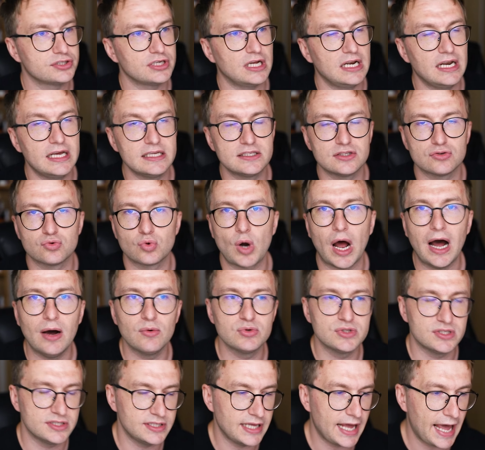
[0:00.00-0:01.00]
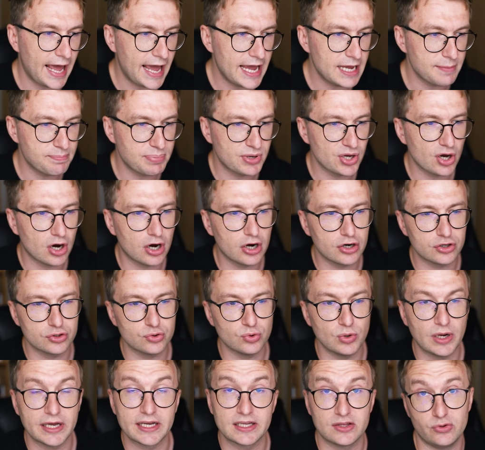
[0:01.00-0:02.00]
let's round the APR
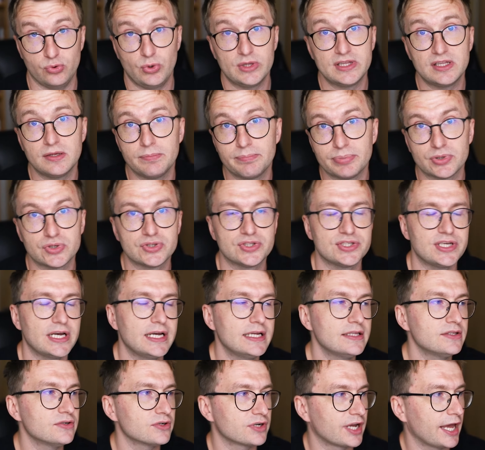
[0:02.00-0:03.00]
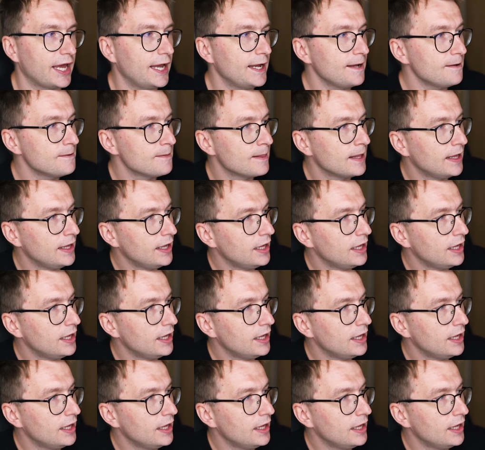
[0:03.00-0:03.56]
to like 20%, okay?